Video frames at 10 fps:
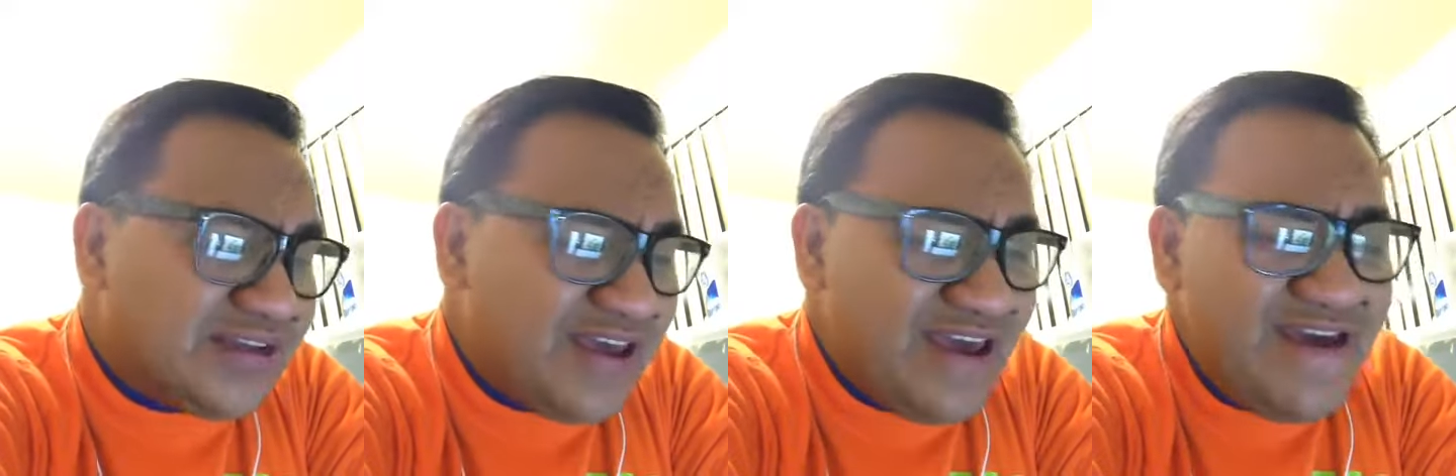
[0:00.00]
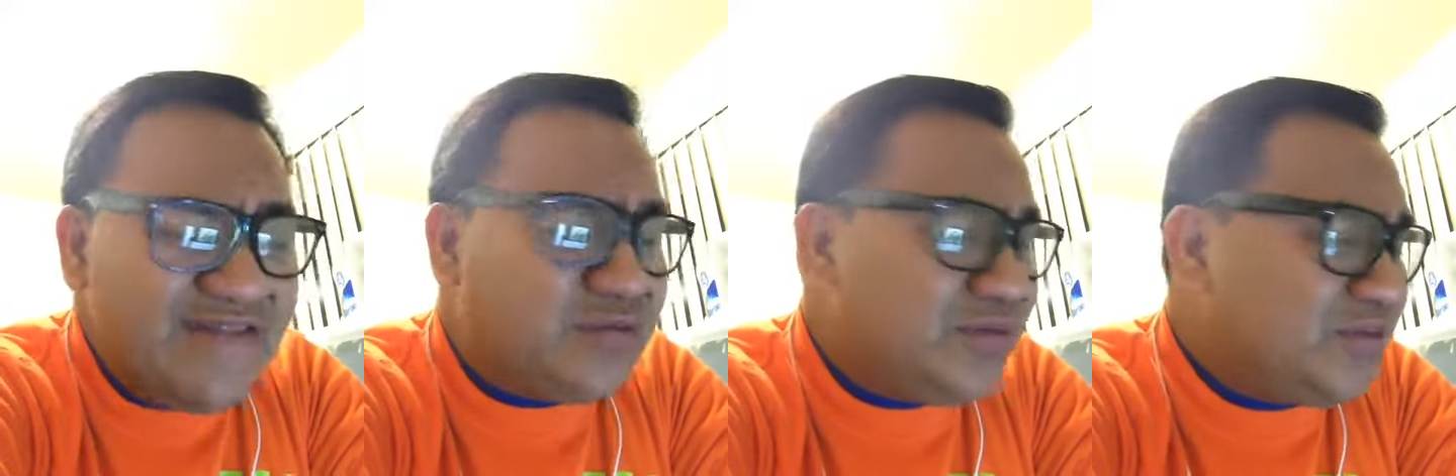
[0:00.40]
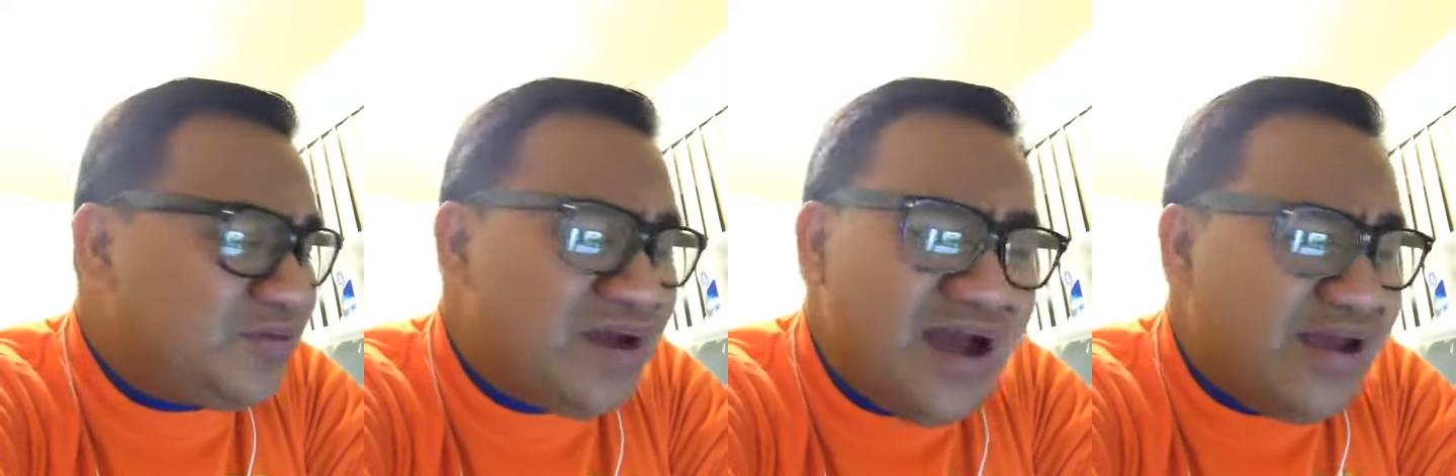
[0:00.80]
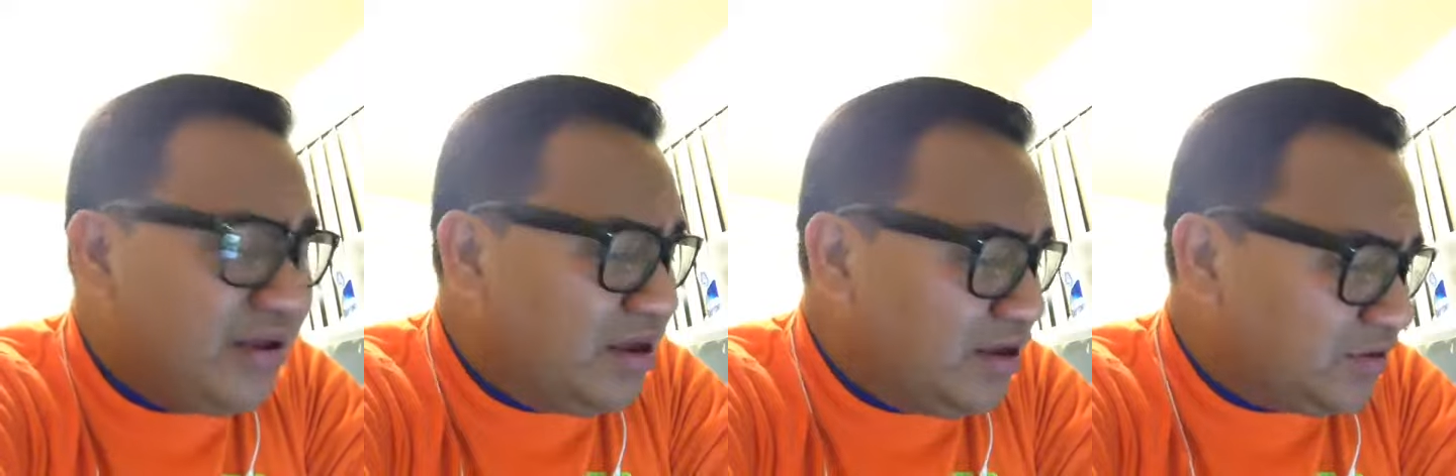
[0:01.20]
Can't we
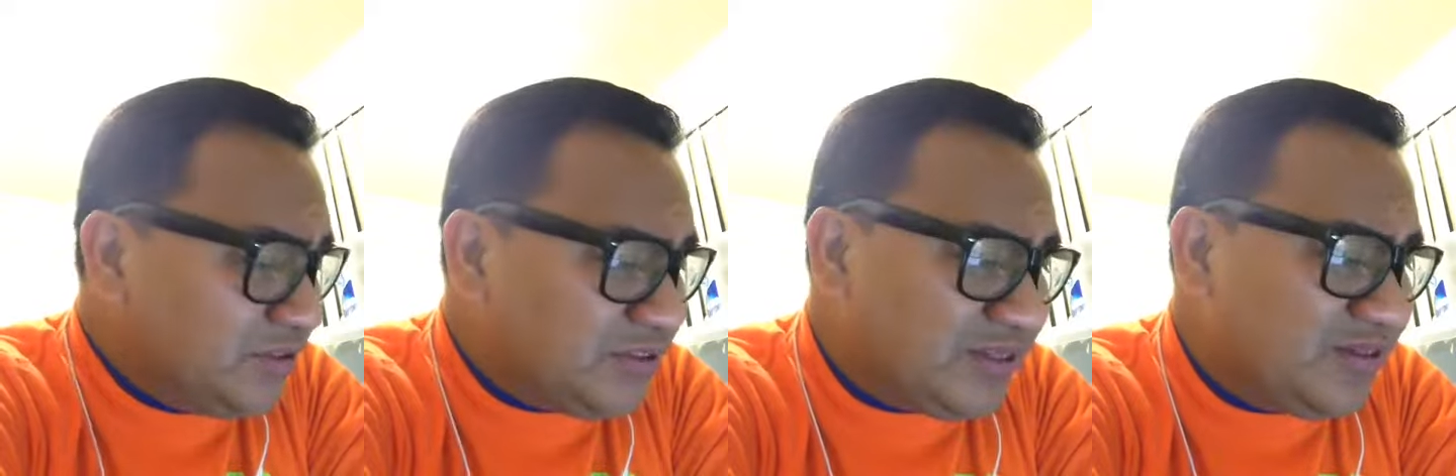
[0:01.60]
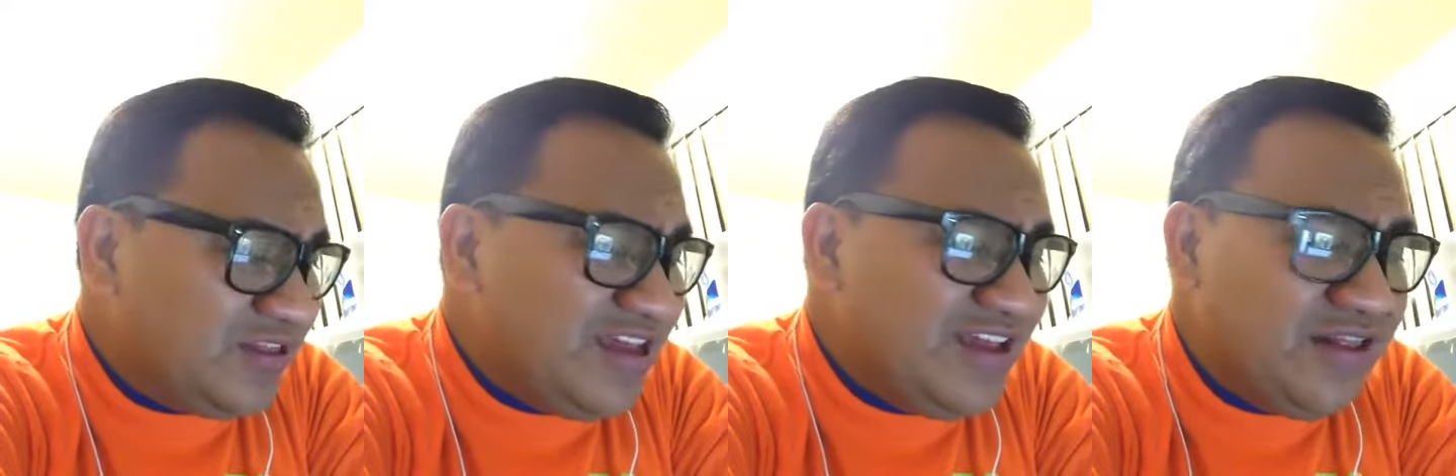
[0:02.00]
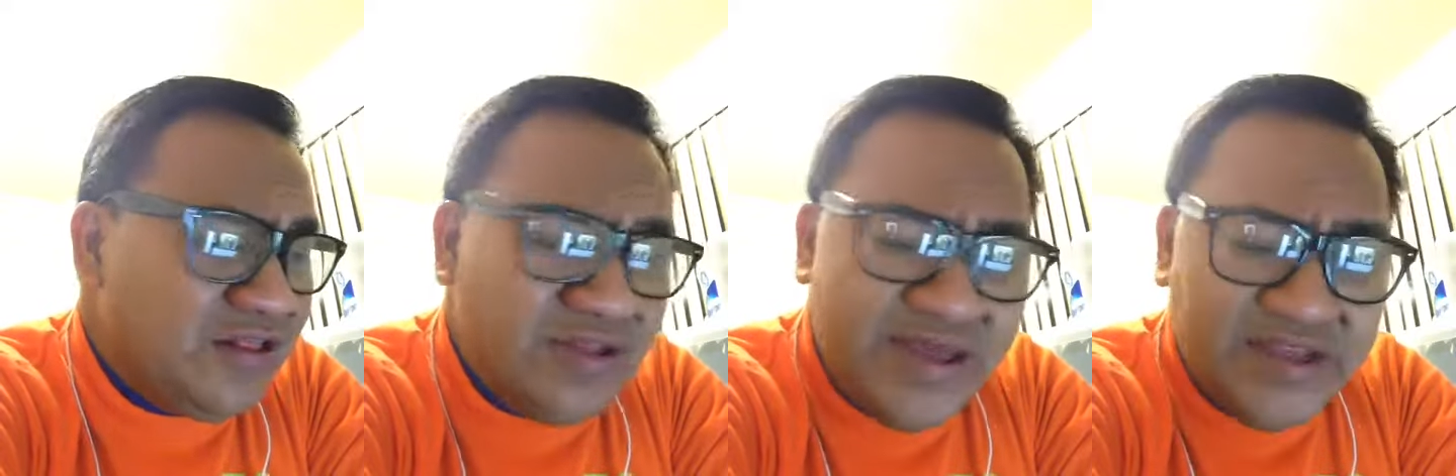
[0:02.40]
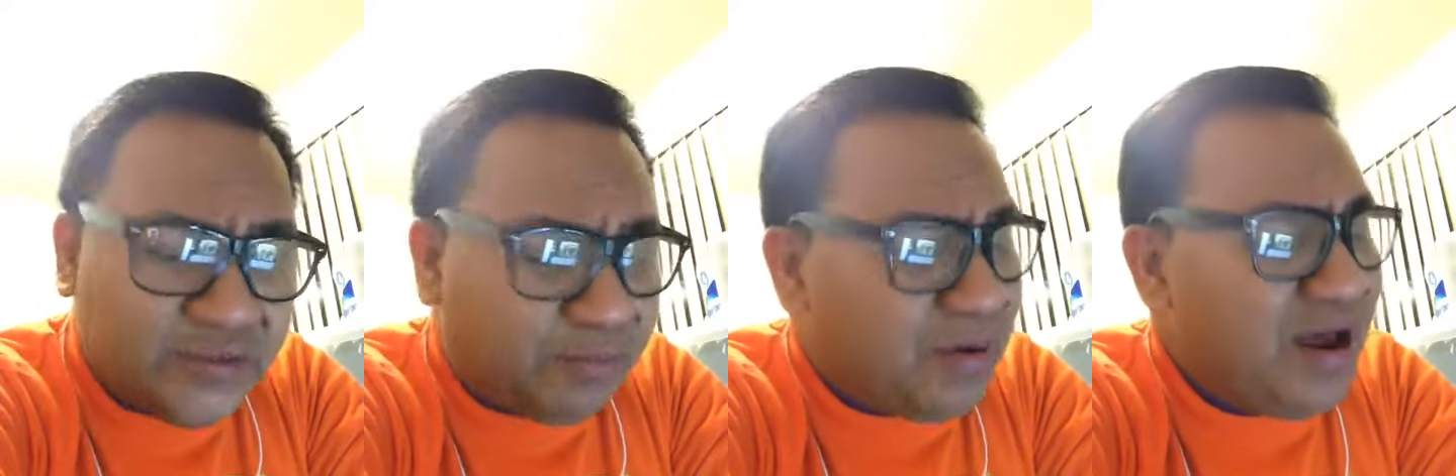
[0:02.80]
try just a little
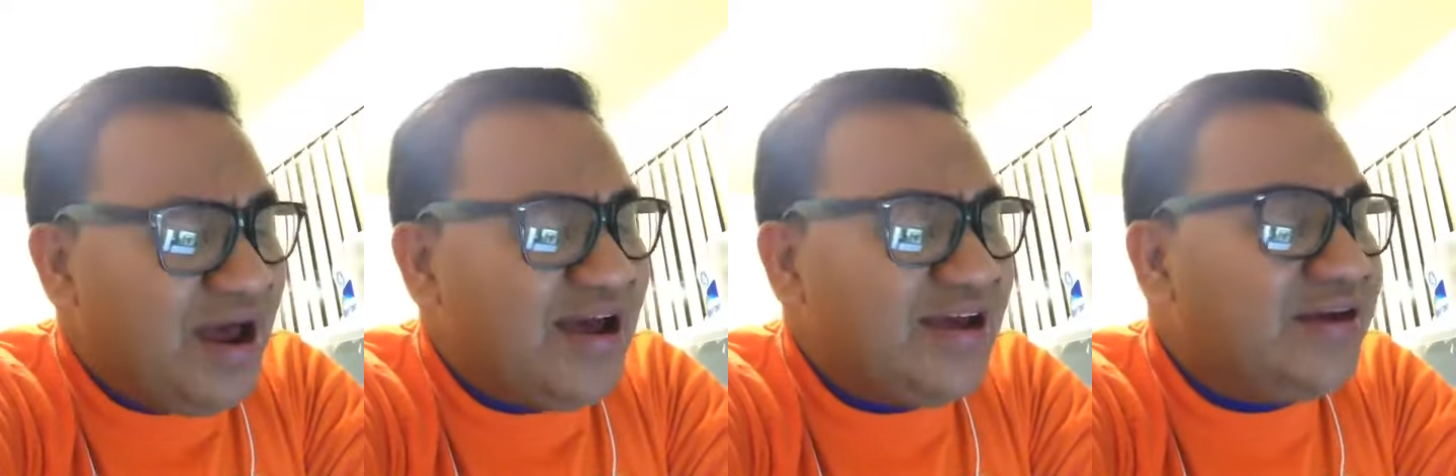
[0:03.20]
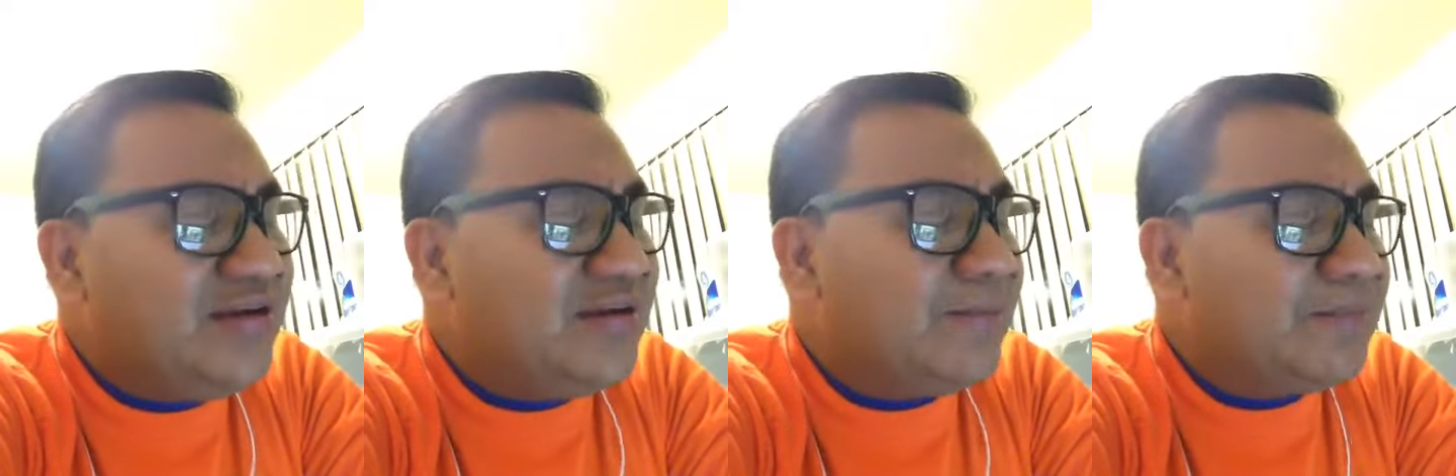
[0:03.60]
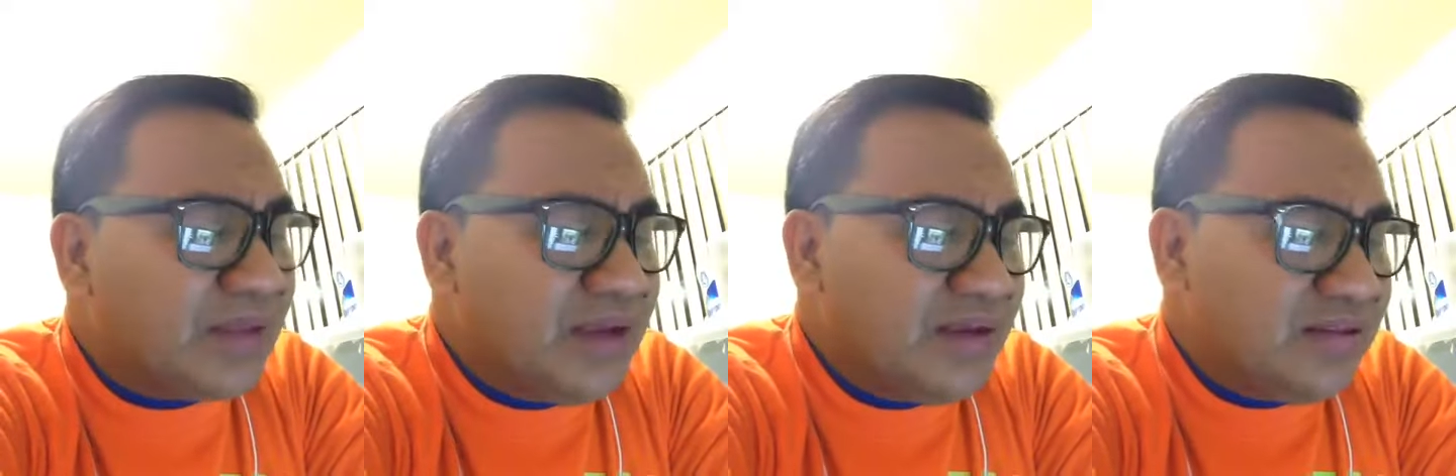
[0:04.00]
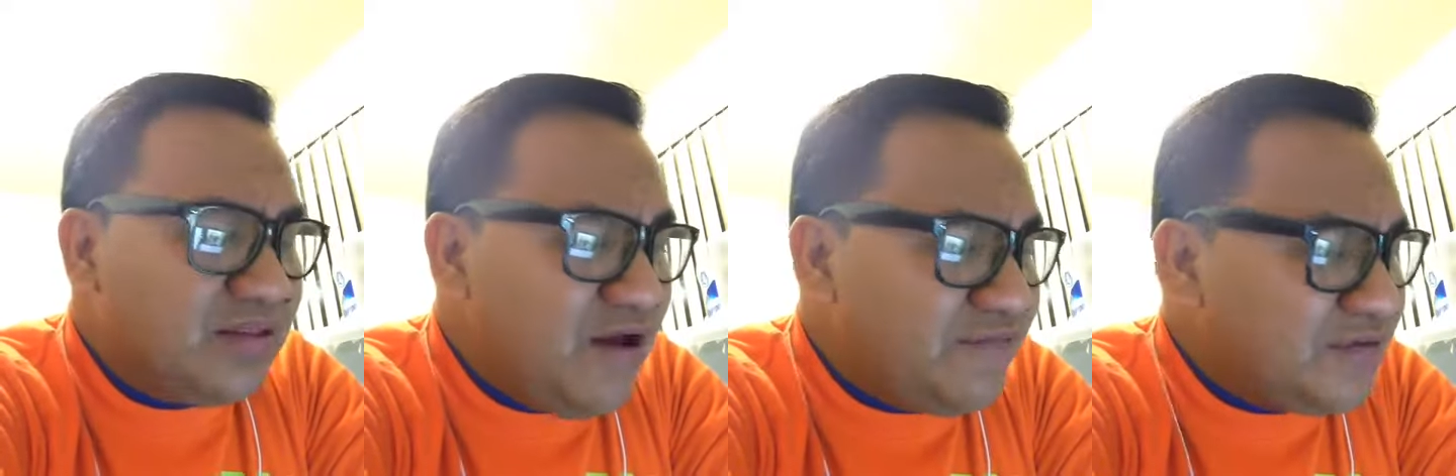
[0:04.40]
less pride?
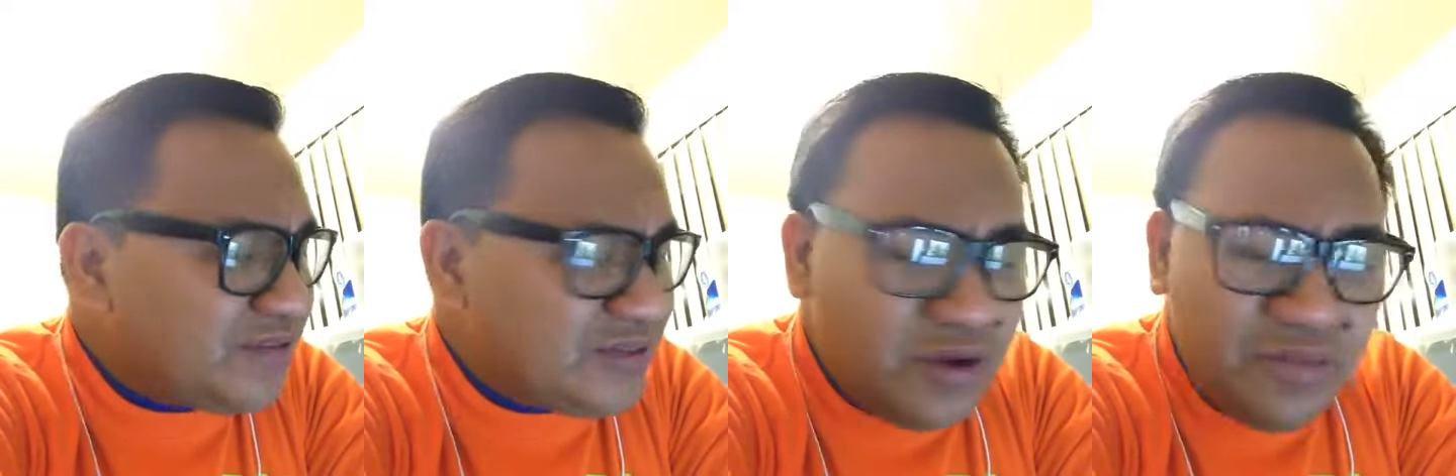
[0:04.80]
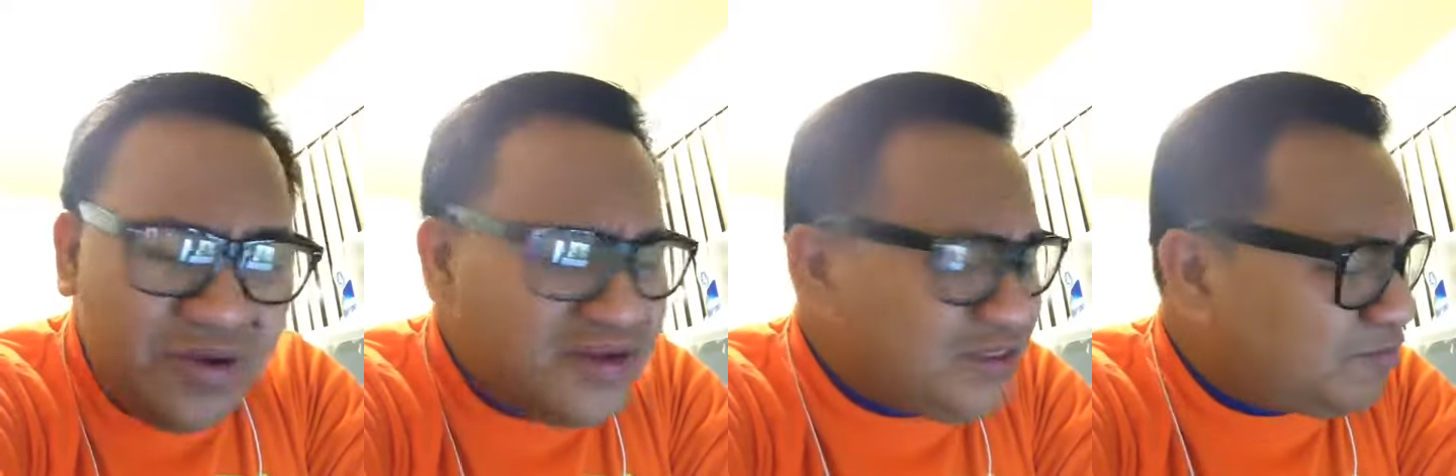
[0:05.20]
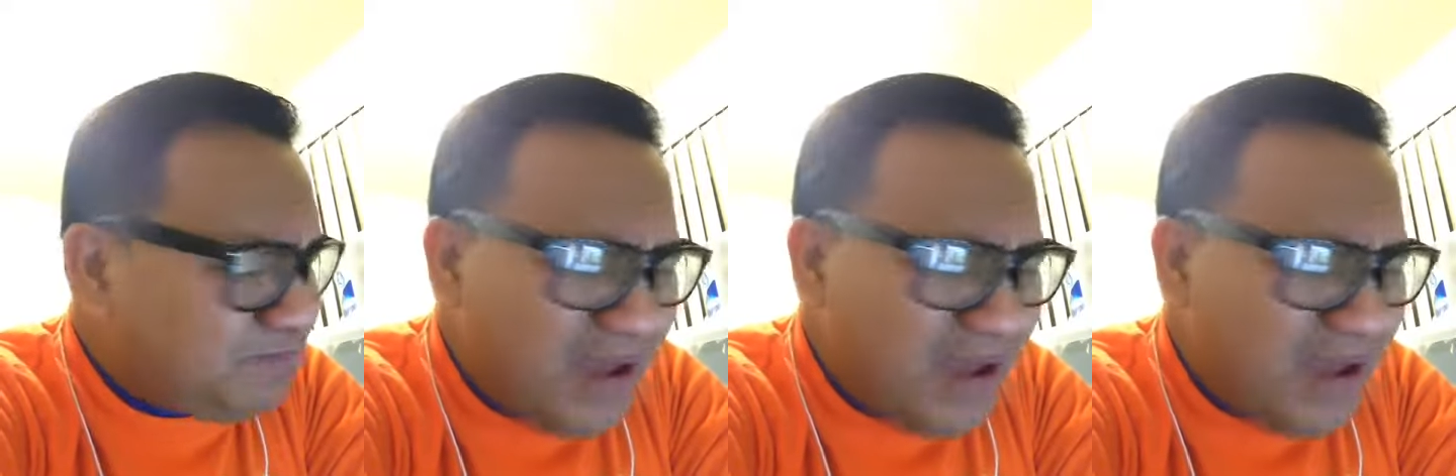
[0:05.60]
Love you so much,